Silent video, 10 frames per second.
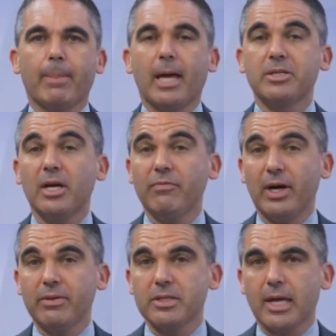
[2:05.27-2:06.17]

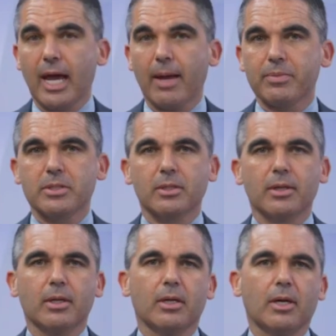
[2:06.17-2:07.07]
Identifying these gaps,
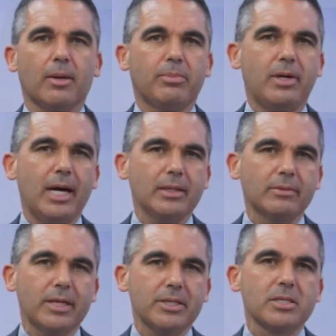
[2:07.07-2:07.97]
applying the
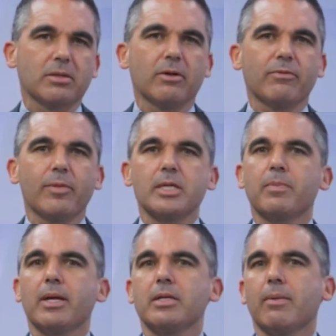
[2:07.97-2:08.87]
lessons learned from this
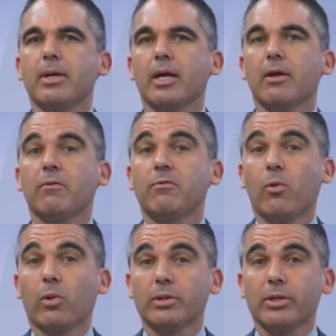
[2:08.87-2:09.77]
pandemic in a
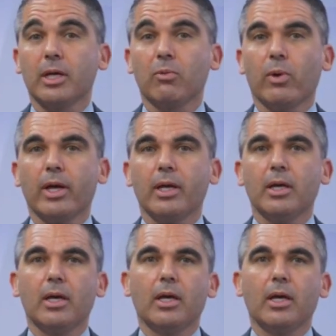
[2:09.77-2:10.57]
forward-looking way,